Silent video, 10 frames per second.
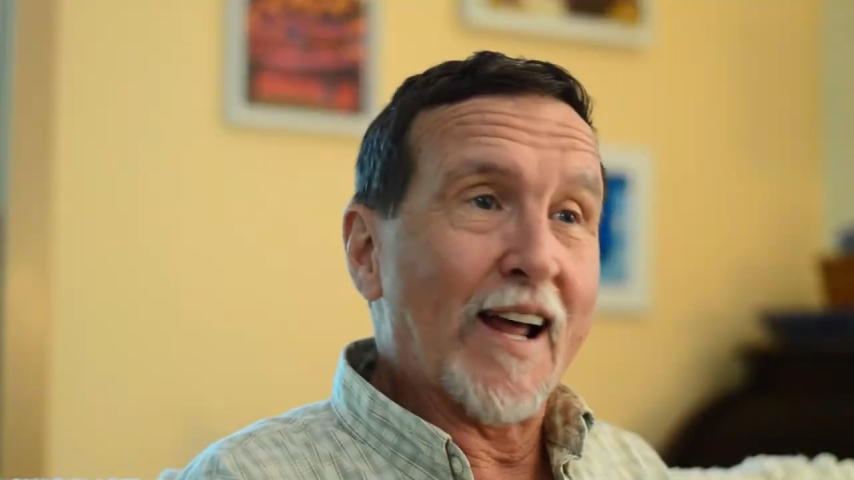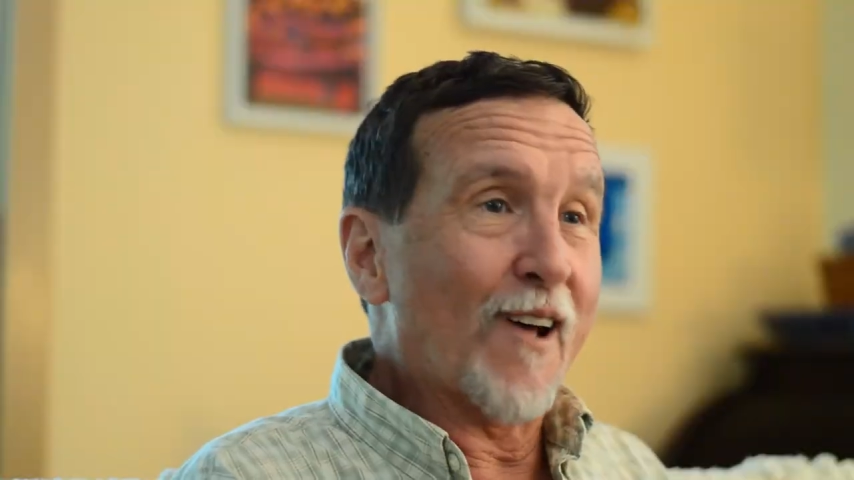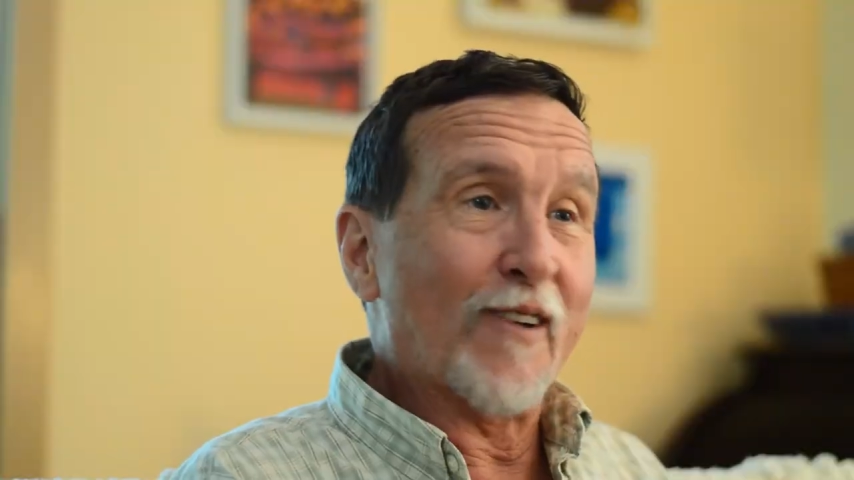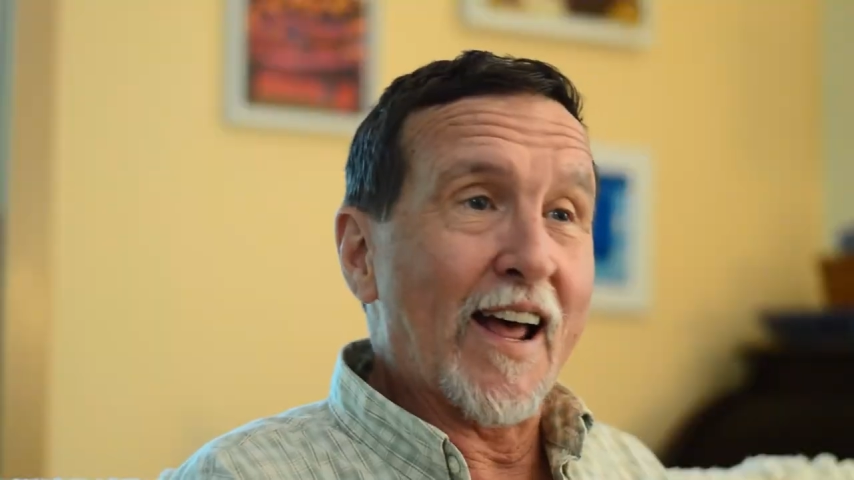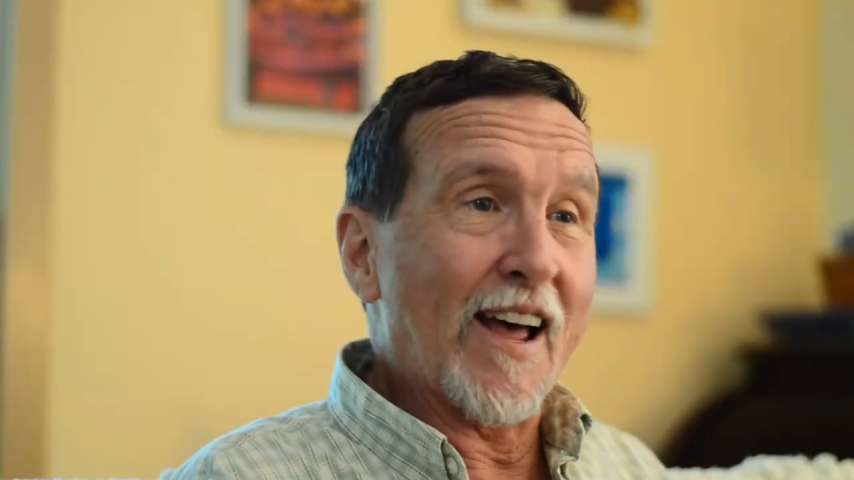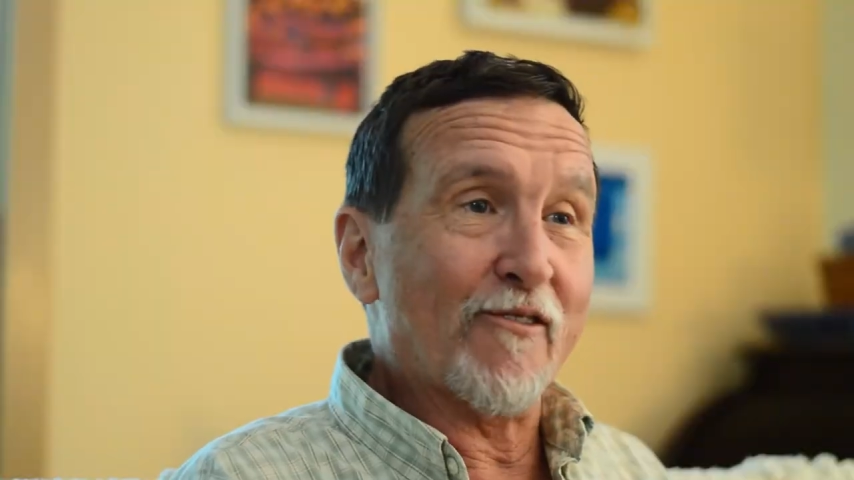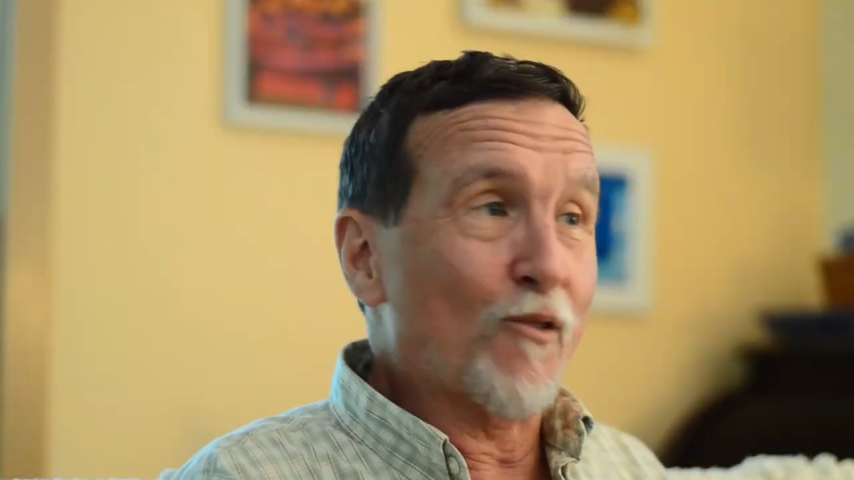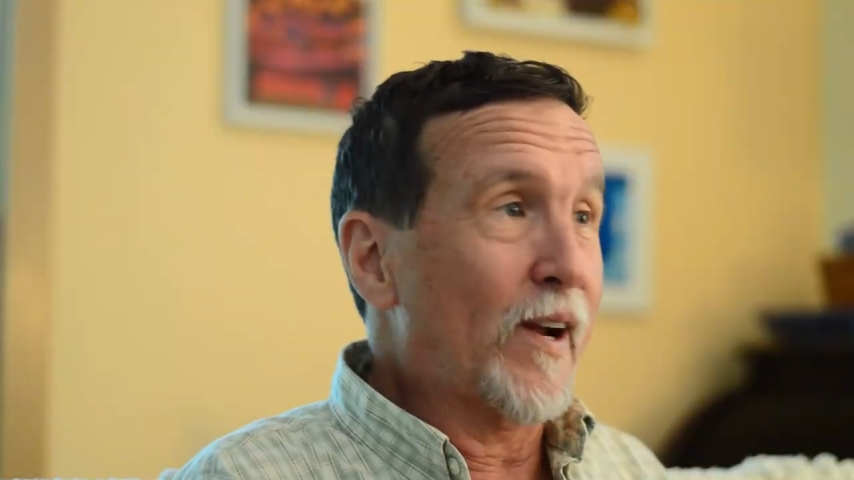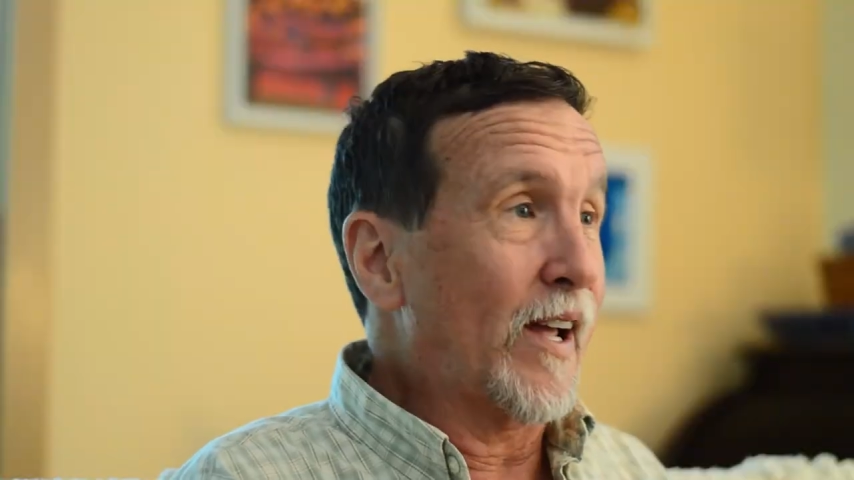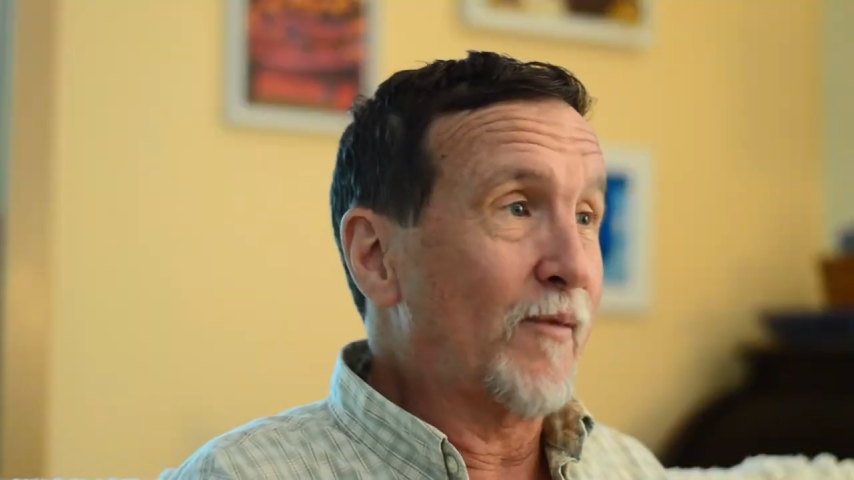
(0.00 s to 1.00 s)
down
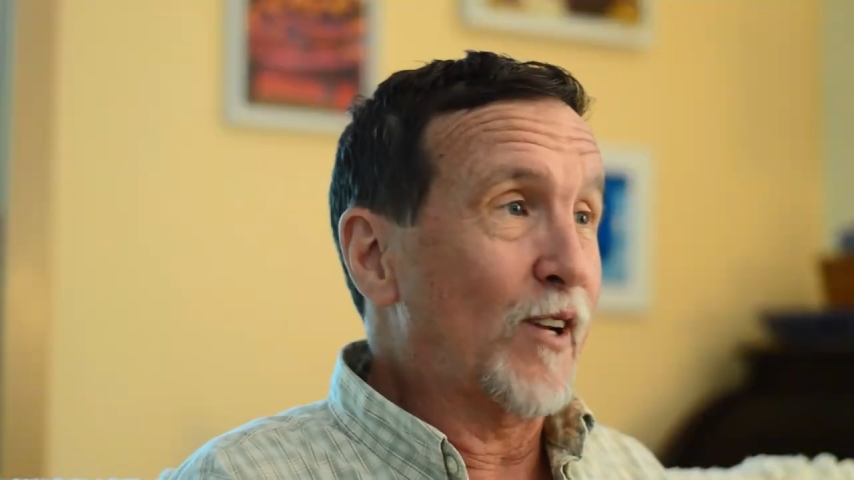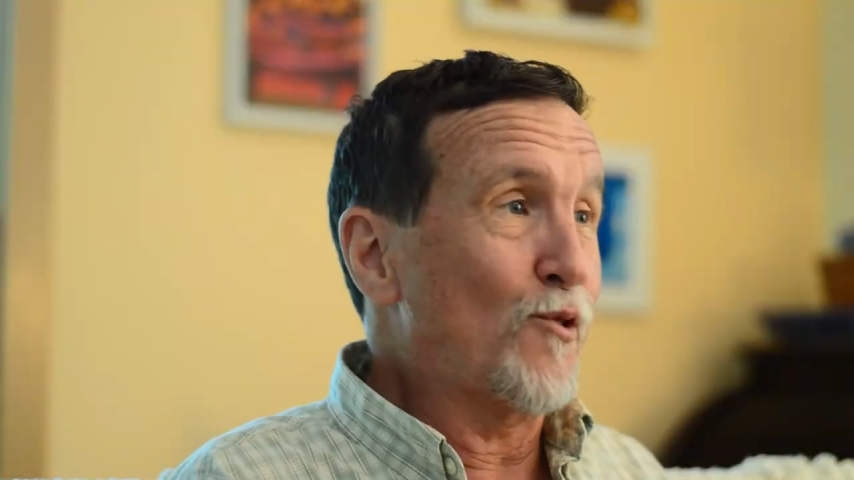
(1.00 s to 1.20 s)
halfway, I mean,